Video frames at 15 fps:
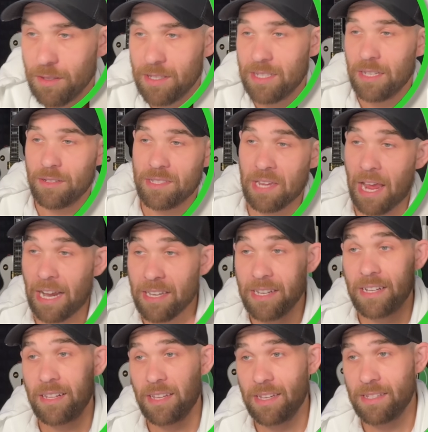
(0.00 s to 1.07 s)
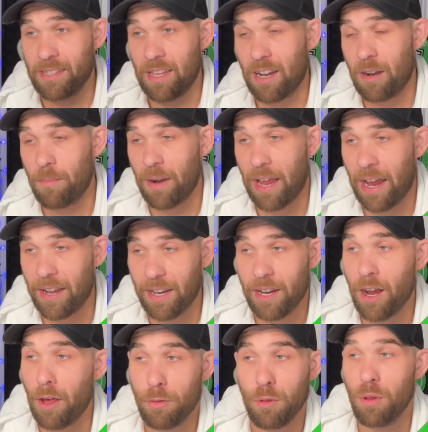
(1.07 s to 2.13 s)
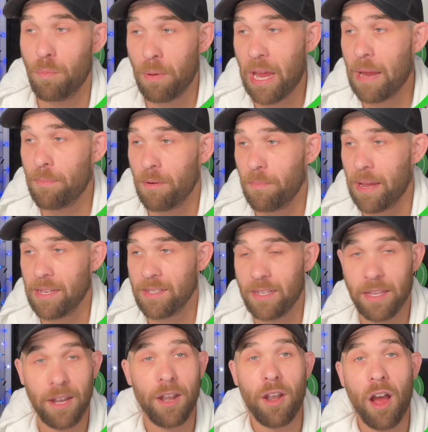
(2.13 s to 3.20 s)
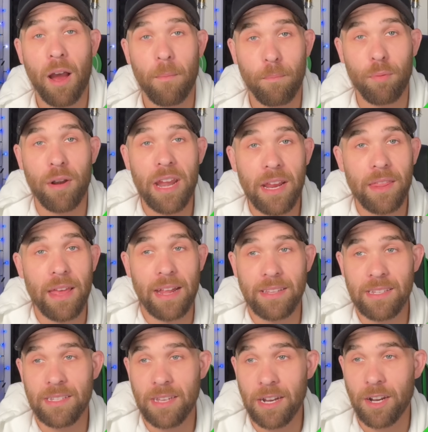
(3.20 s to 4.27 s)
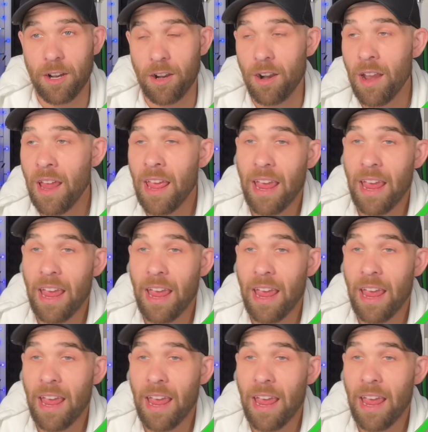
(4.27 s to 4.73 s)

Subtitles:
The seal technically is there, but I had to cut through the paper basically to not break that sticker.